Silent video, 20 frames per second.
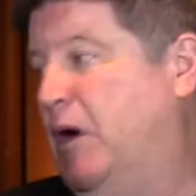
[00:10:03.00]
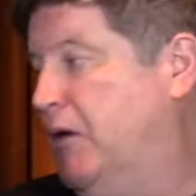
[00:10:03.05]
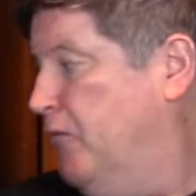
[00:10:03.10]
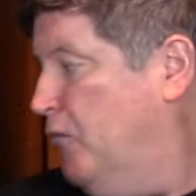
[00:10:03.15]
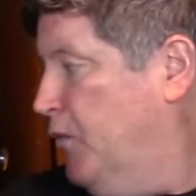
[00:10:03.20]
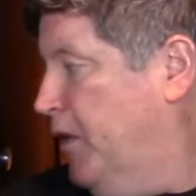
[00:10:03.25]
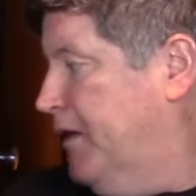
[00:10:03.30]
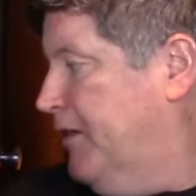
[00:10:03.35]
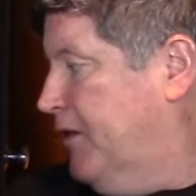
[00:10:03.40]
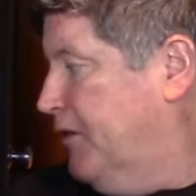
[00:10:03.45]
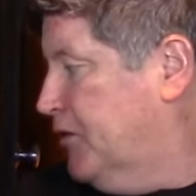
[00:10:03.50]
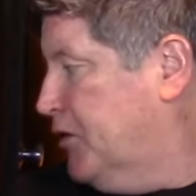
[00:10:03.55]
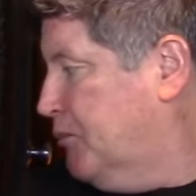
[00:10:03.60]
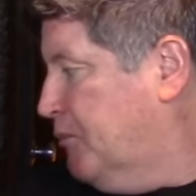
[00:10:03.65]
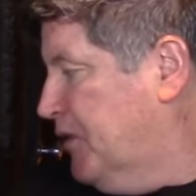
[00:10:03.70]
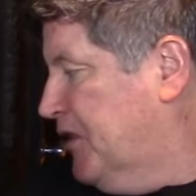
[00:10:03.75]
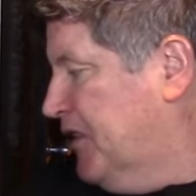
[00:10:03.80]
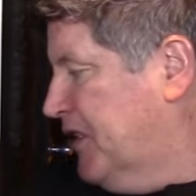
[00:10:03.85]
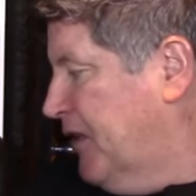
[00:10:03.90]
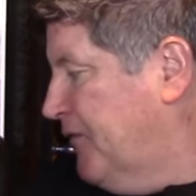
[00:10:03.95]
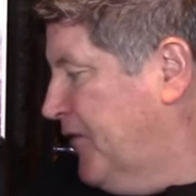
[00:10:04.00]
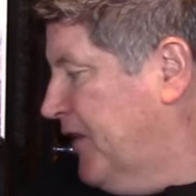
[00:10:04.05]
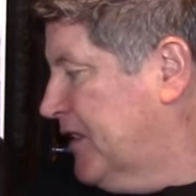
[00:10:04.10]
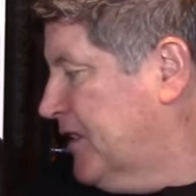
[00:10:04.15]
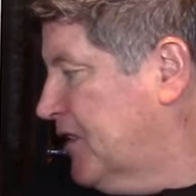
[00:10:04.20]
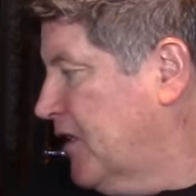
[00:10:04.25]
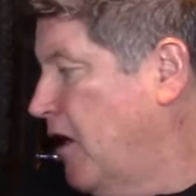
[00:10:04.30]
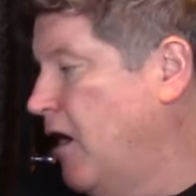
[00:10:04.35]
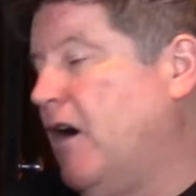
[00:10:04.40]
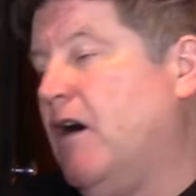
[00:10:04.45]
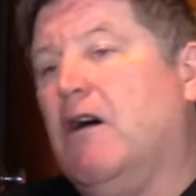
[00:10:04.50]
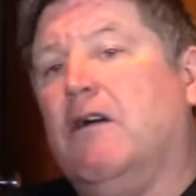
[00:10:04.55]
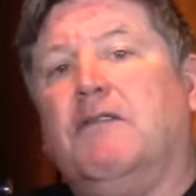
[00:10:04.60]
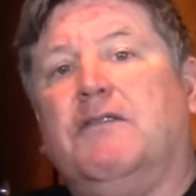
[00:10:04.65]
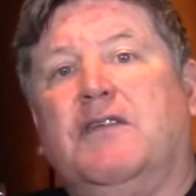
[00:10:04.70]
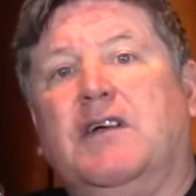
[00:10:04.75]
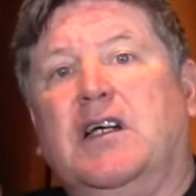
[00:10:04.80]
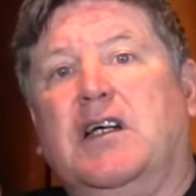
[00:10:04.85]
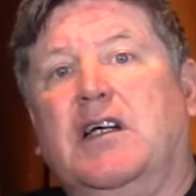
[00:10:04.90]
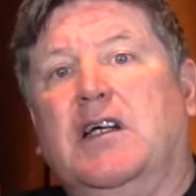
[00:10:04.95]
but with the specifics
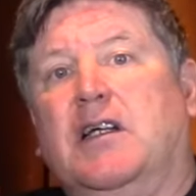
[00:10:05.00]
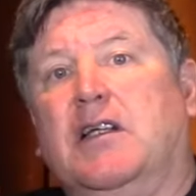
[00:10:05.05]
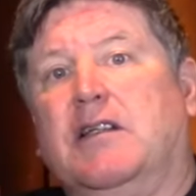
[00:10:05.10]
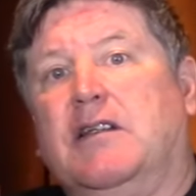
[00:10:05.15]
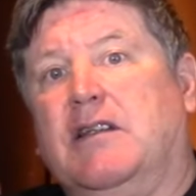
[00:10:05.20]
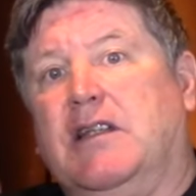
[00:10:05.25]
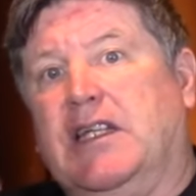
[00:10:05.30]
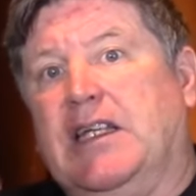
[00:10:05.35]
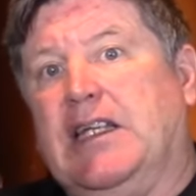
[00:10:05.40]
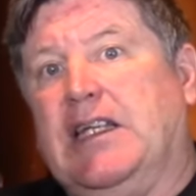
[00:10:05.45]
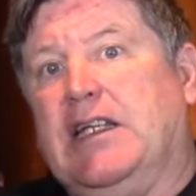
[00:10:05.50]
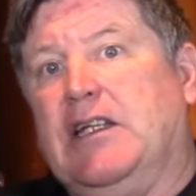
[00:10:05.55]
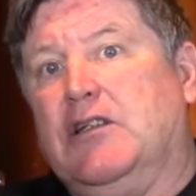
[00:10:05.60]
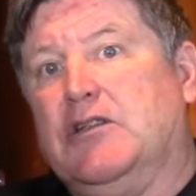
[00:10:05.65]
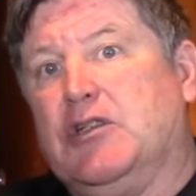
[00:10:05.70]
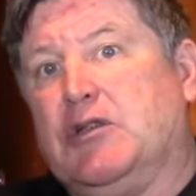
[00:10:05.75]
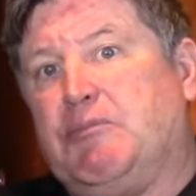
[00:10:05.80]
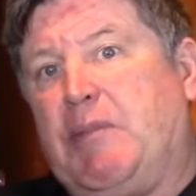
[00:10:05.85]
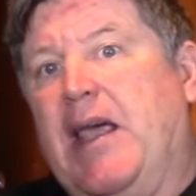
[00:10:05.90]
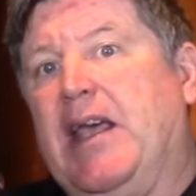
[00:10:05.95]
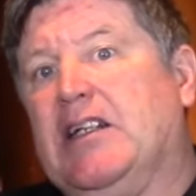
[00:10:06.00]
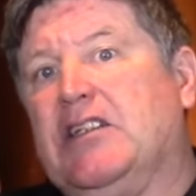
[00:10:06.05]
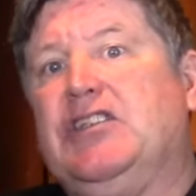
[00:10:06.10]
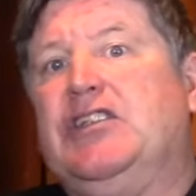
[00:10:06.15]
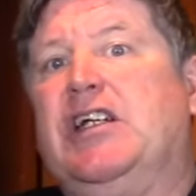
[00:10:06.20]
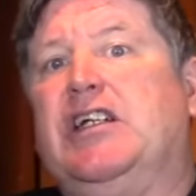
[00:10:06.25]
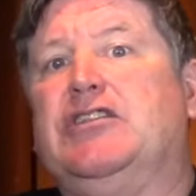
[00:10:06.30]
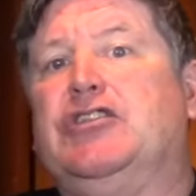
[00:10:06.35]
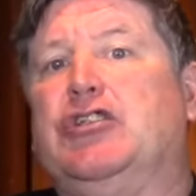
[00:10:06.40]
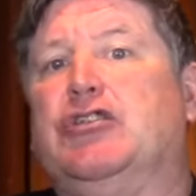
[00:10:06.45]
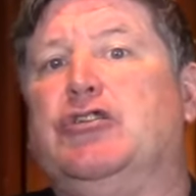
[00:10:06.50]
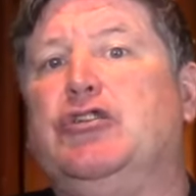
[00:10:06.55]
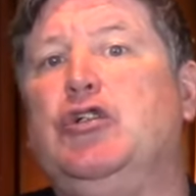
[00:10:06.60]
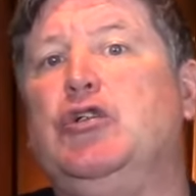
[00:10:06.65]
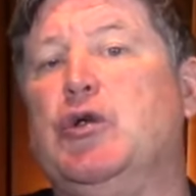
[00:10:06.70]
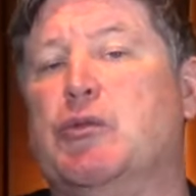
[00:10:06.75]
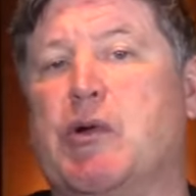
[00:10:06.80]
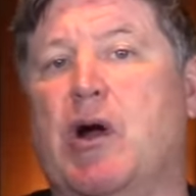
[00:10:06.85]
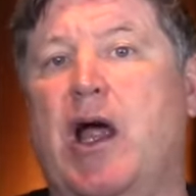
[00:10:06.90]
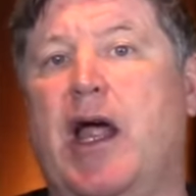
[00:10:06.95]
of the Spanish Dancer
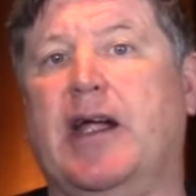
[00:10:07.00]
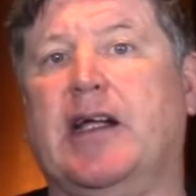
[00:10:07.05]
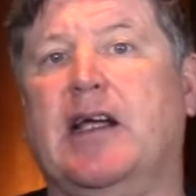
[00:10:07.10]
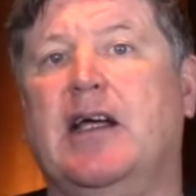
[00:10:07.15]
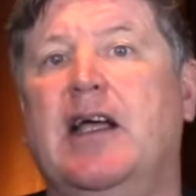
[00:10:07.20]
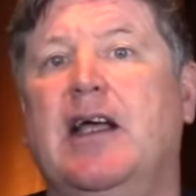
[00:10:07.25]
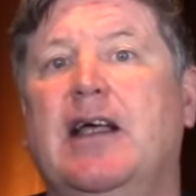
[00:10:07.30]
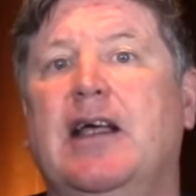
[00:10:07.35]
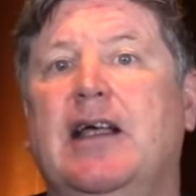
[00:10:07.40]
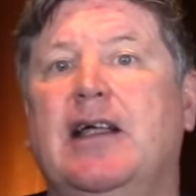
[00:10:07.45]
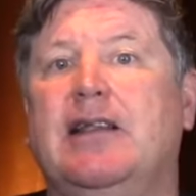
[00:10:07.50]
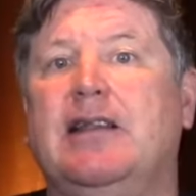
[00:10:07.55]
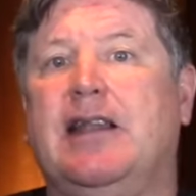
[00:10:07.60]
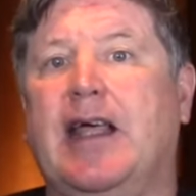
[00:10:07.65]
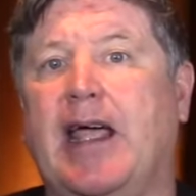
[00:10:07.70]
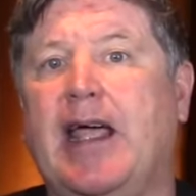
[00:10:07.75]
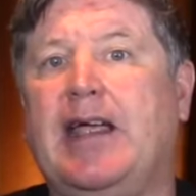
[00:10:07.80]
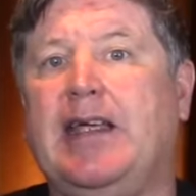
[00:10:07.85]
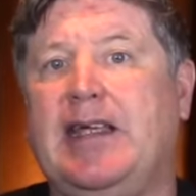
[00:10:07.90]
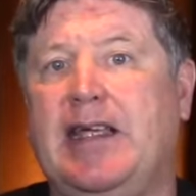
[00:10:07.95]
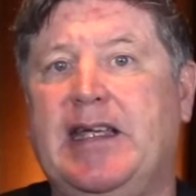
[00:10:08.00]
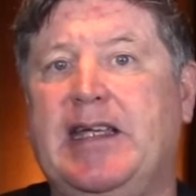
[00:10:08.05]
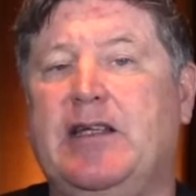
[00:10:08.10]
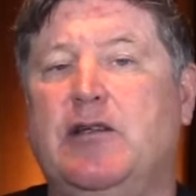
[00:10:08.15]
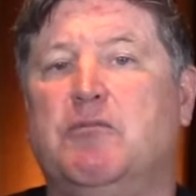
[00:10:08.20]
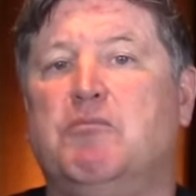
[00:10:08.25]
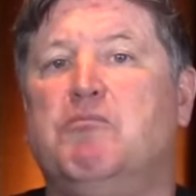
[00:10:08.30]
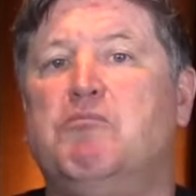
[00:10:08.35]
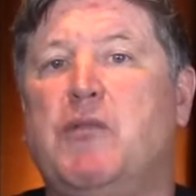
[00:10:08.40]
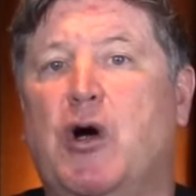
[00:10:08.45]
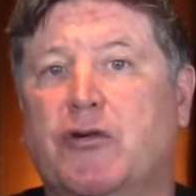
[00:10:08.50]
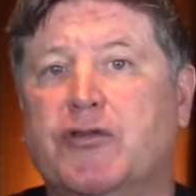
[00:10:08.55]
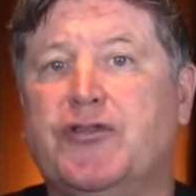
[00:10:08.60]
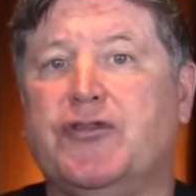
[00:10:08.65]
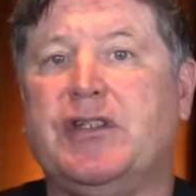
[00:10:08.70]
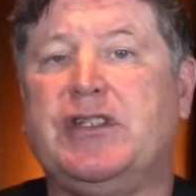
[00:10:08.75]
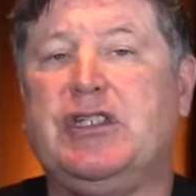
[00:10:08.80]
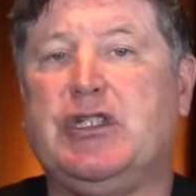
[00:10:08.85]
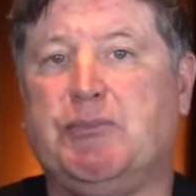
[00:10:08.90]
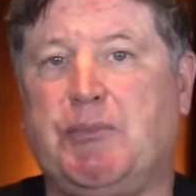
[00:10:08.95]
Nudibranch, they eat
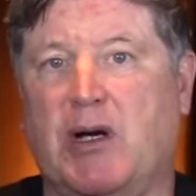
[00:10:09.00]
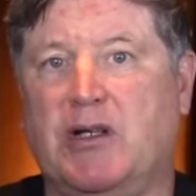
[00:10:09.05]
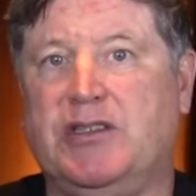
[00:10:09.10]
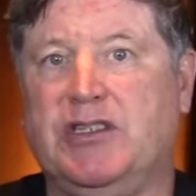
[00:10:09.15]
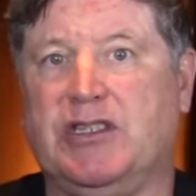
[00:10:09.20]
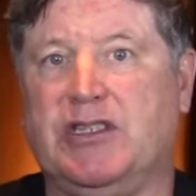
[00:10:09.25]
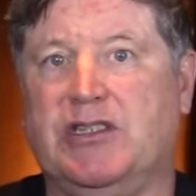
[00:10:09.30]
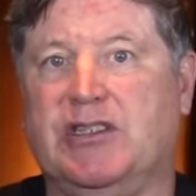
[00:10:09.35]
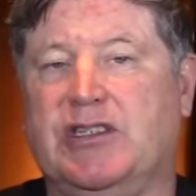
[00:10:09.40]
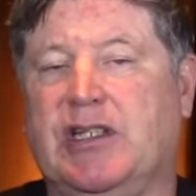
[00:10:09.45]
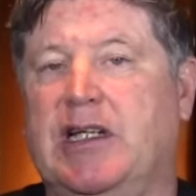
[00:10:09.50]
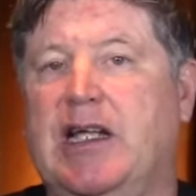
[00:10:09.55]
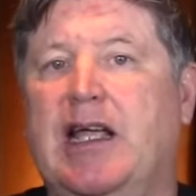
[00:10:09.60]
mostly sponges.